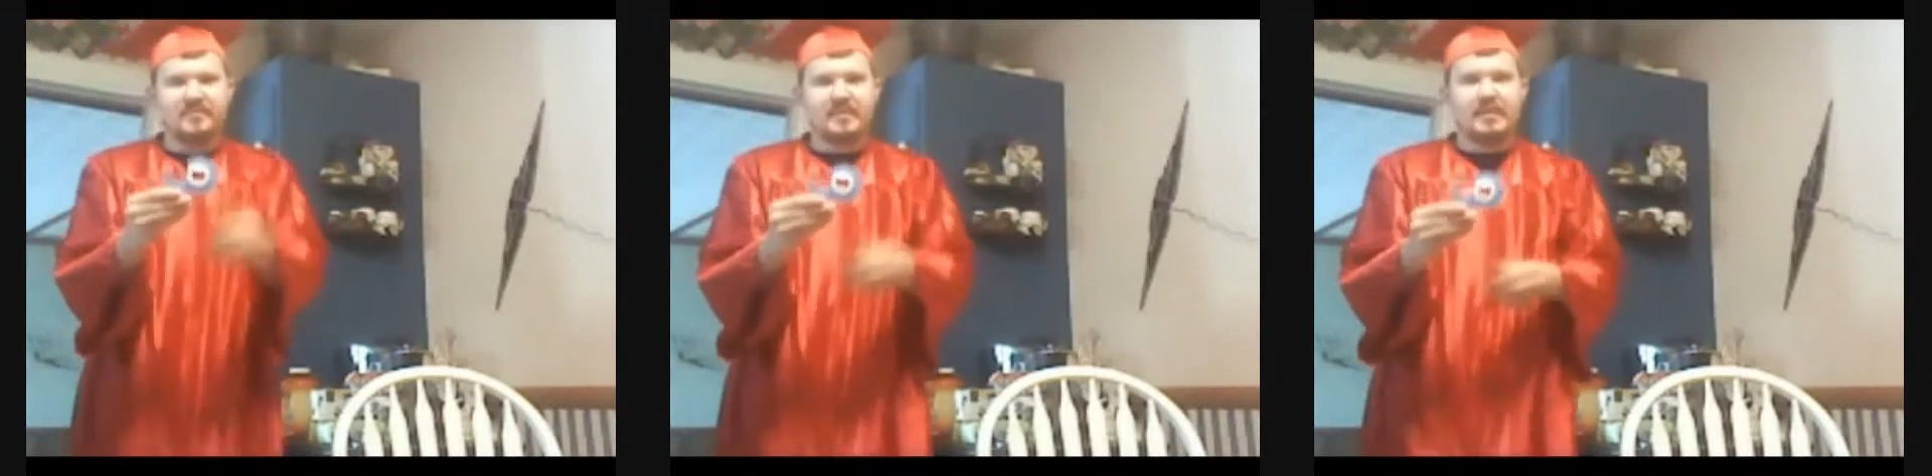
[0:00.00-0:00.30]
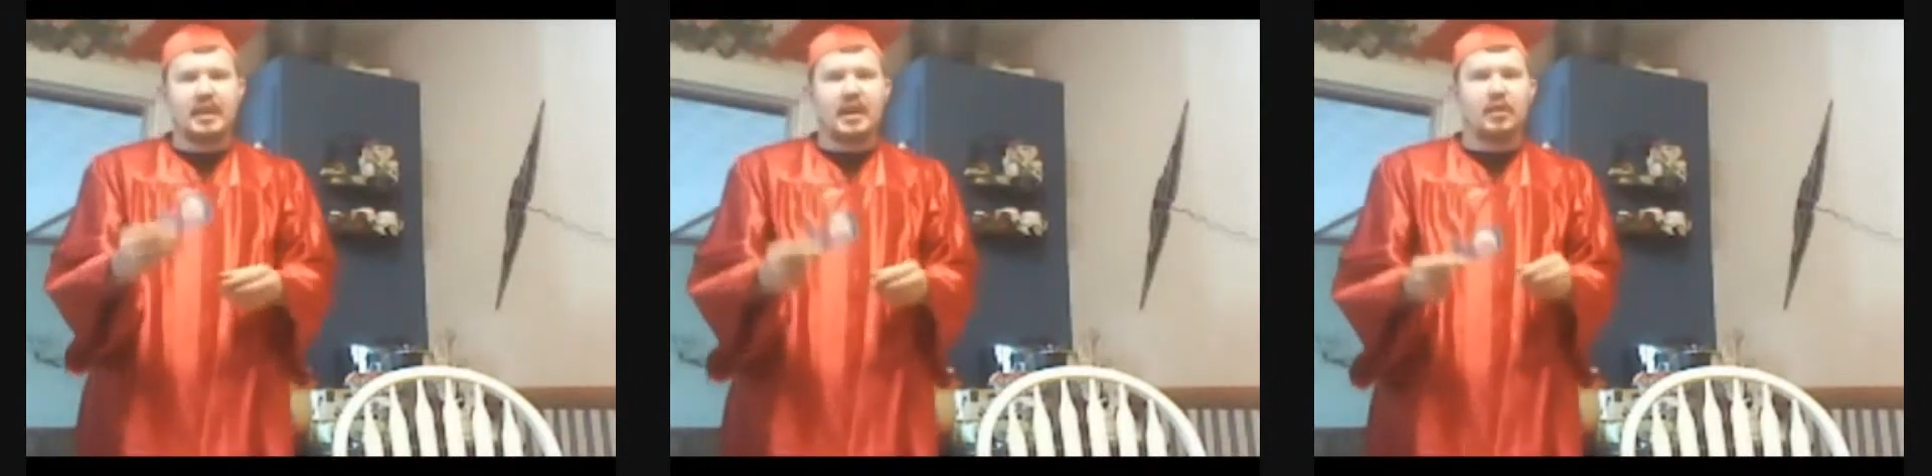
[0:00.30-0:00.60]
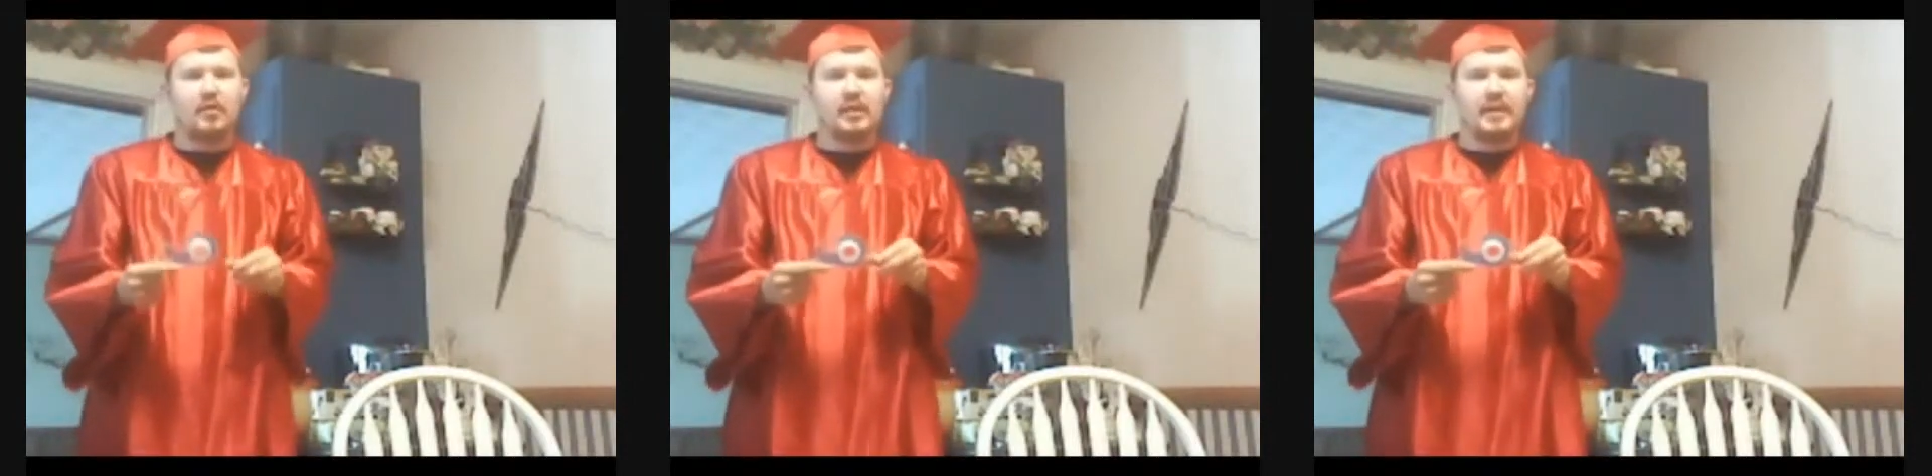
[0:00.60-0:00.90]

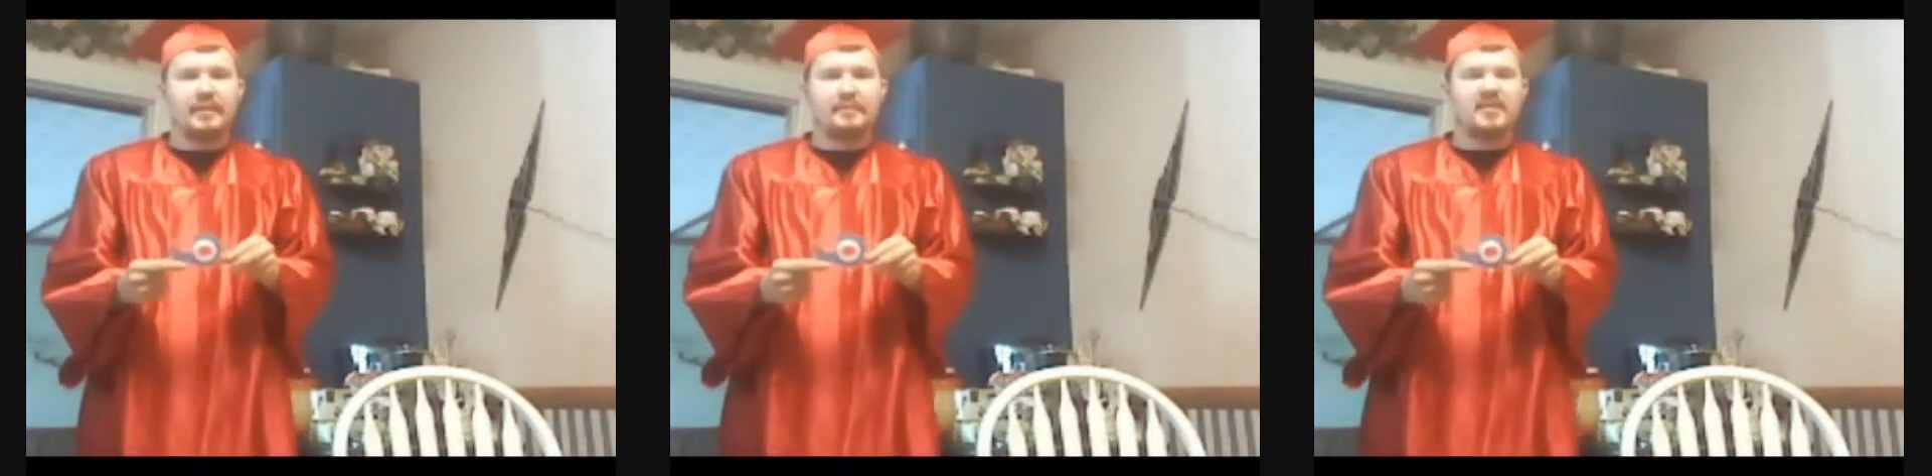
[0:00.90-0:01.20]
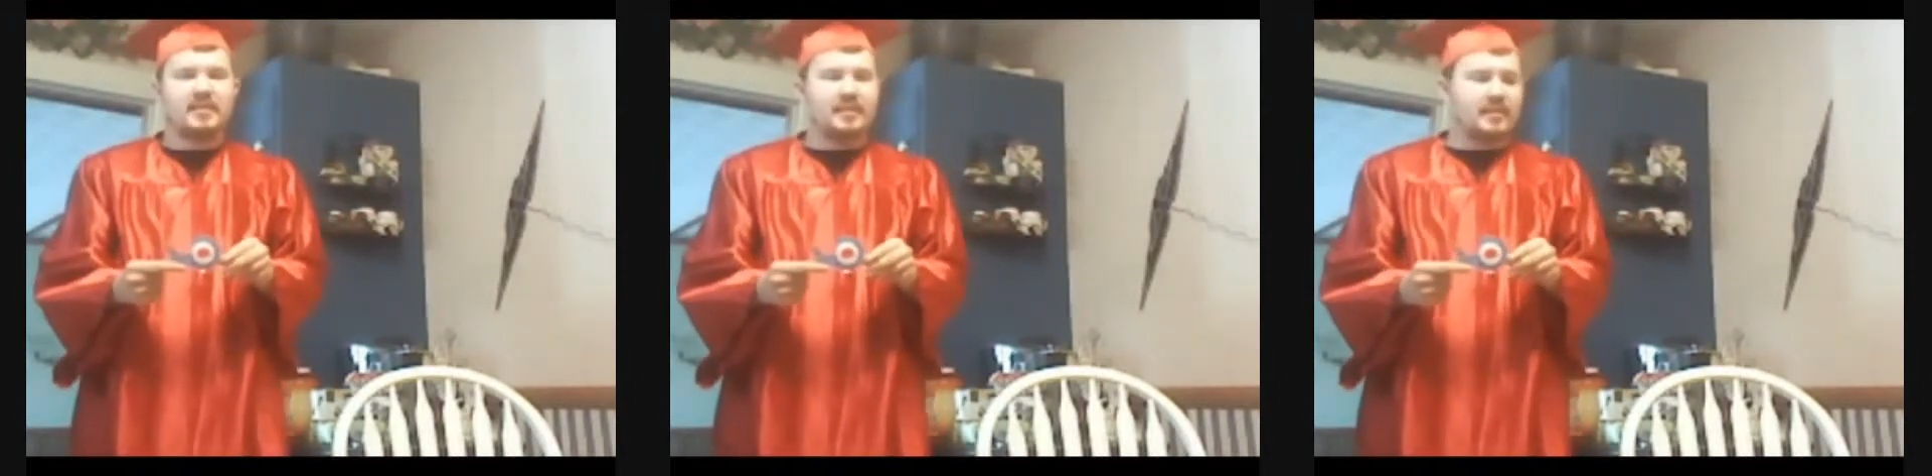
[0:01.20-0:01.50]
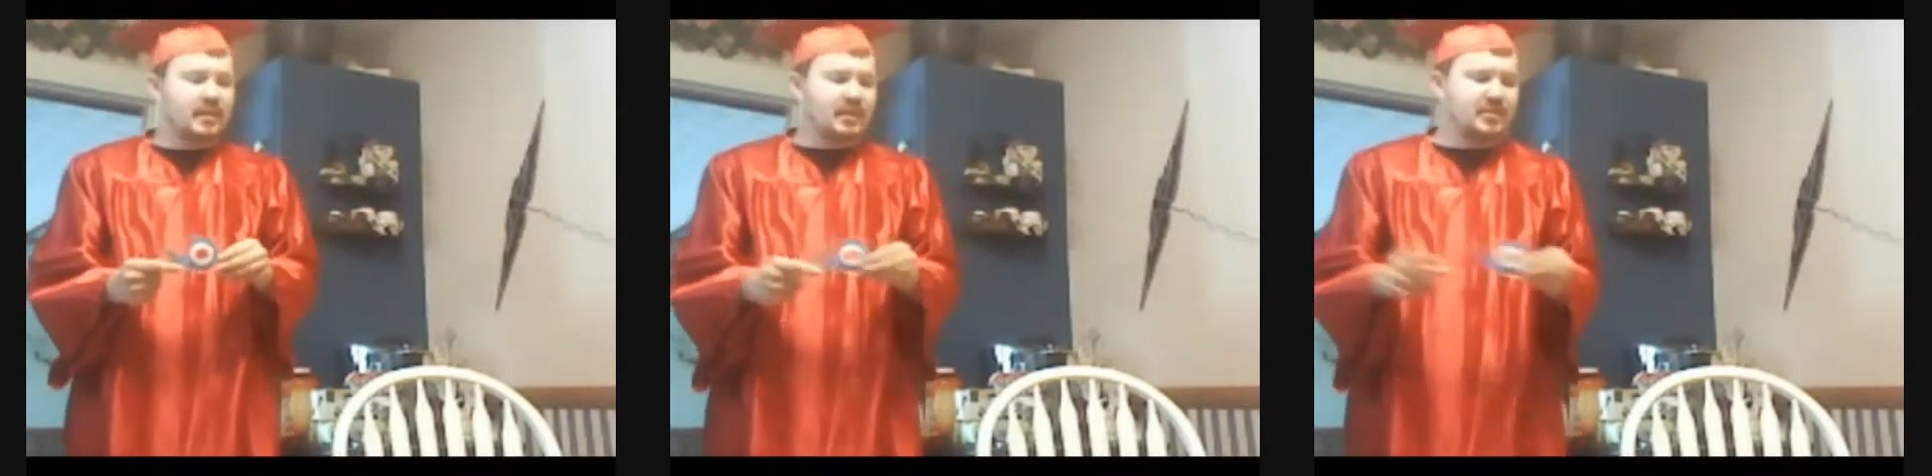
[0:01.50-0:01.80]
Now, the
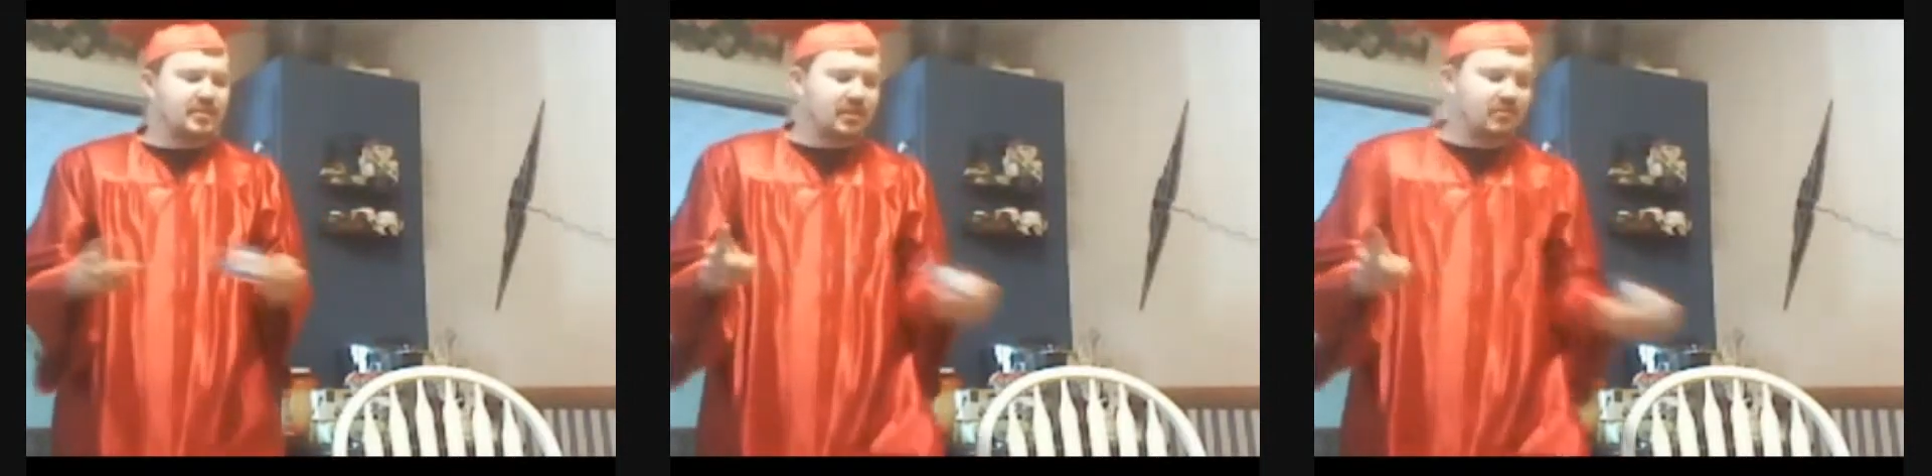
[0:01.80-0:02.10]
next thing you